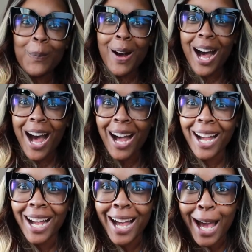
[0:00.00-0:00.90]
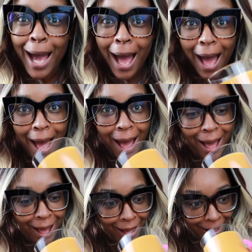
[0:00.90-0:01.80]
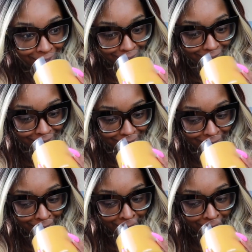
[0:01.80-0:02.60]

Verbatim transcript: my gosh